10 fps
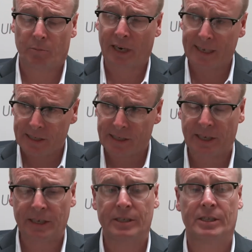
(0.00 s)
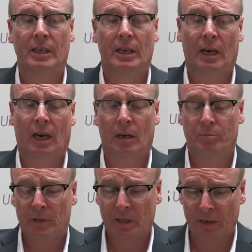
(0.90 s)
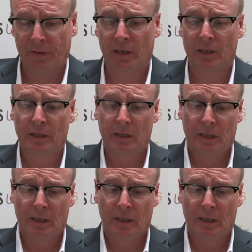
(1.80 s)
brain disease, liver,